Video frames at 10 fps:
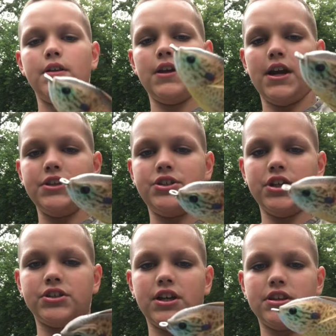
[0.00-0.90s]
I
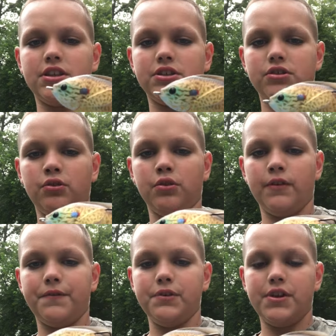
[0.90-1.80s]
just got this lure a
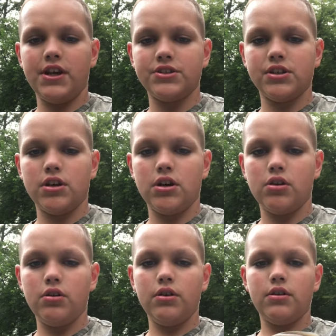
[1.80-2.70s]
few days
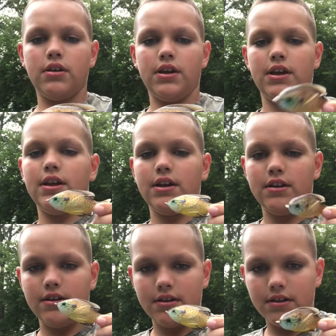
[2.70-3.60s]
ago,
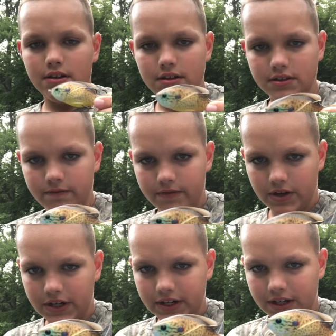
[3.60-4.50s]
and it's
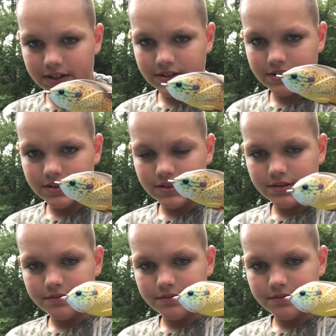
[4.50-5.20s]
very nice.